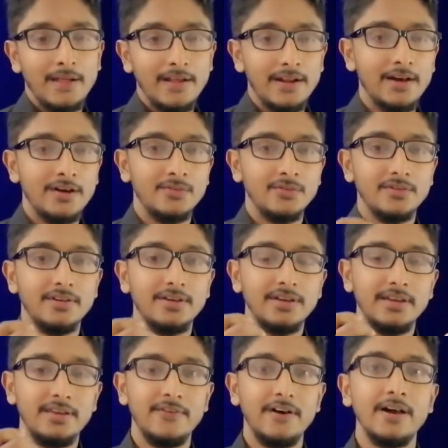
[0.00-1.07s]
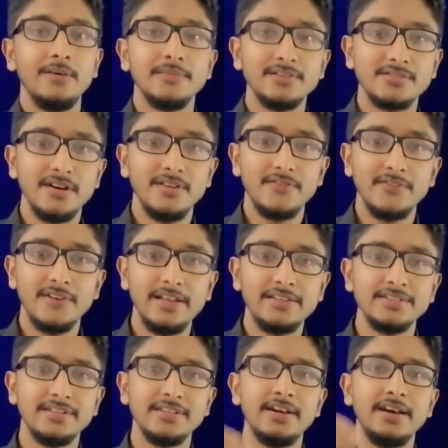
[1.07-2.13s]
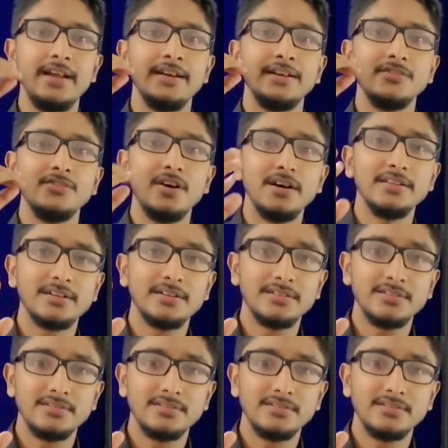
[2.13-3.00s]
now if I'm the software engineer and you are the